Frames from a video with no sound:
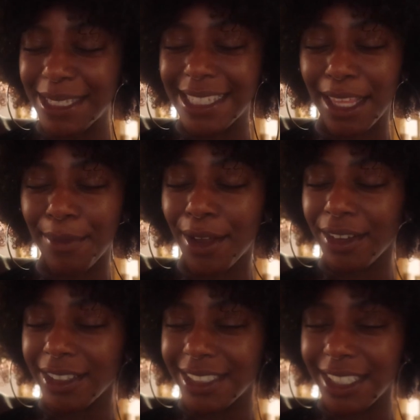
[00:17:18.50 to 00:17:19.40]
Thinking about
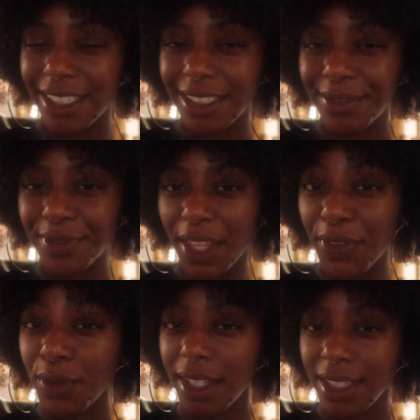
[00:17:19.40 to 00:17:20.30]
earlier, if
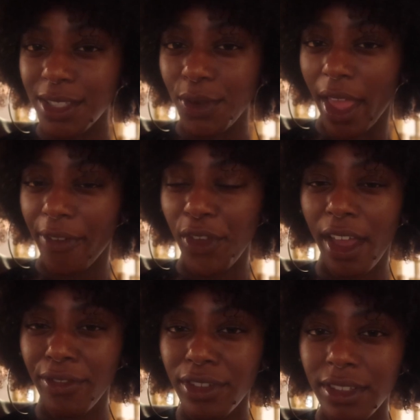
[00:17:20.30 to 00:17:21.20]
you need to, if you're
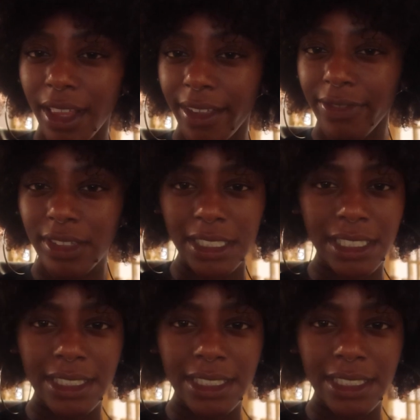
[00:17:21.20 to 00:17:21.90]
ever like feeling